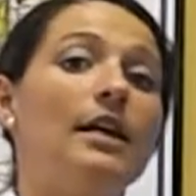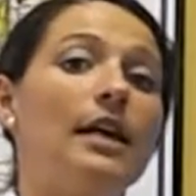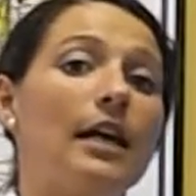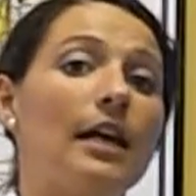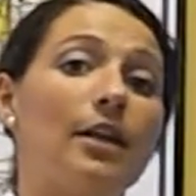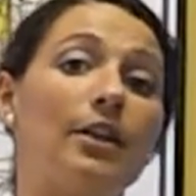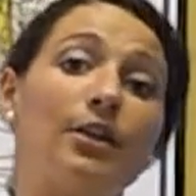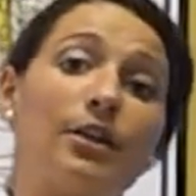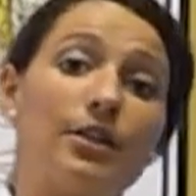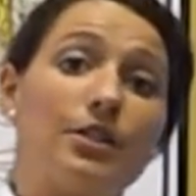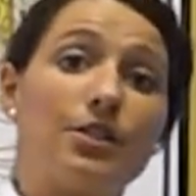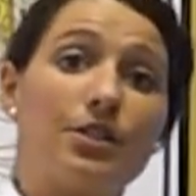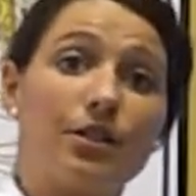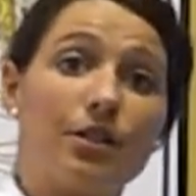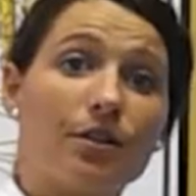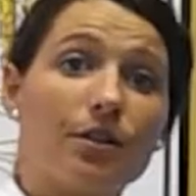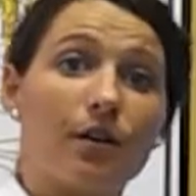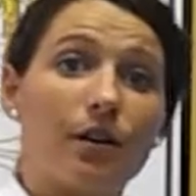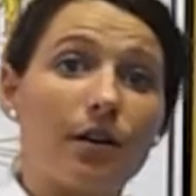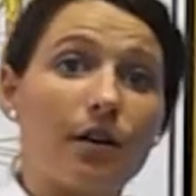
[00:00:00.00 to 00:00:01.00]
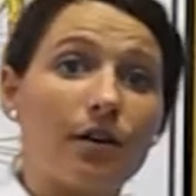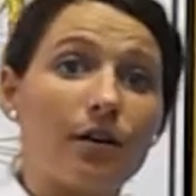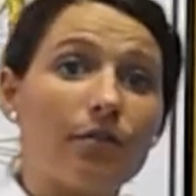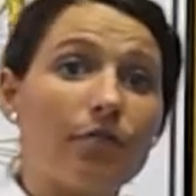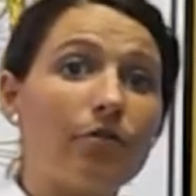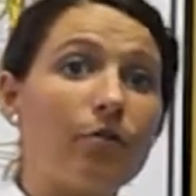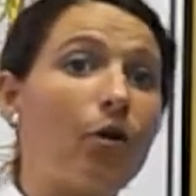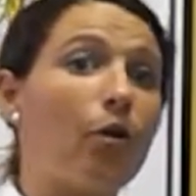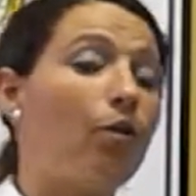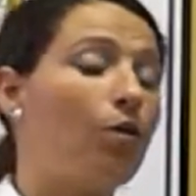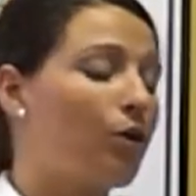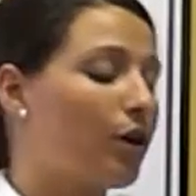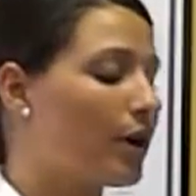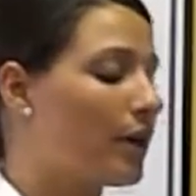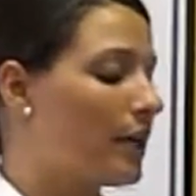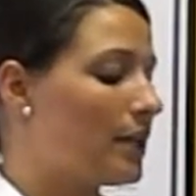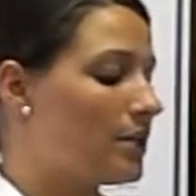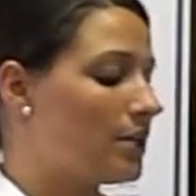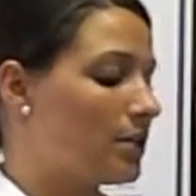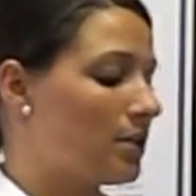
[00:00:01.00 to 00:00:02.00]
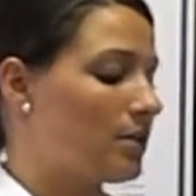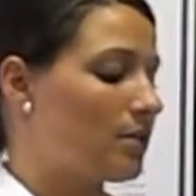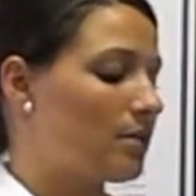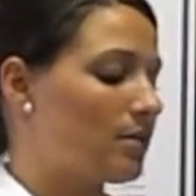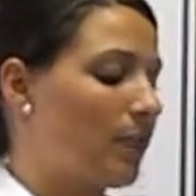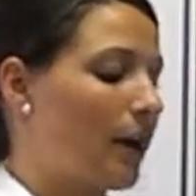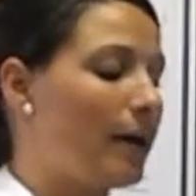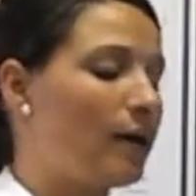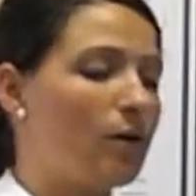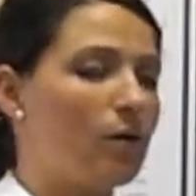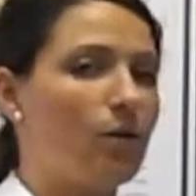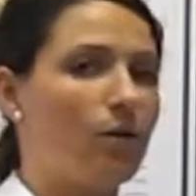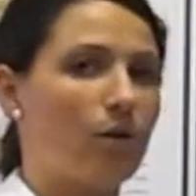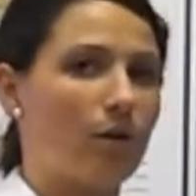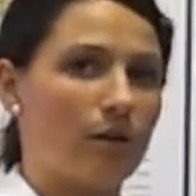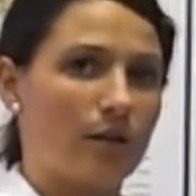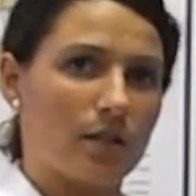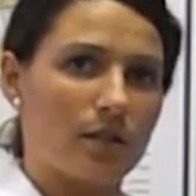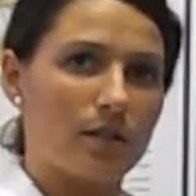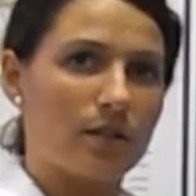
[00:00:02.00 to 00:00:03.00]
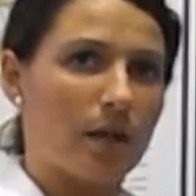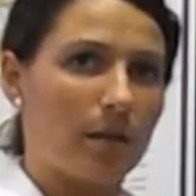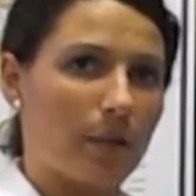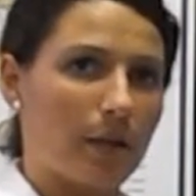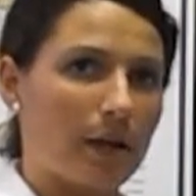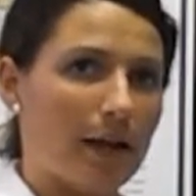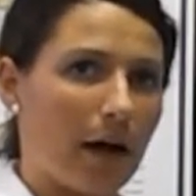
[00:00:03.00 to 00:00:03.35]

either into the nerve or into the spinal cord that's coming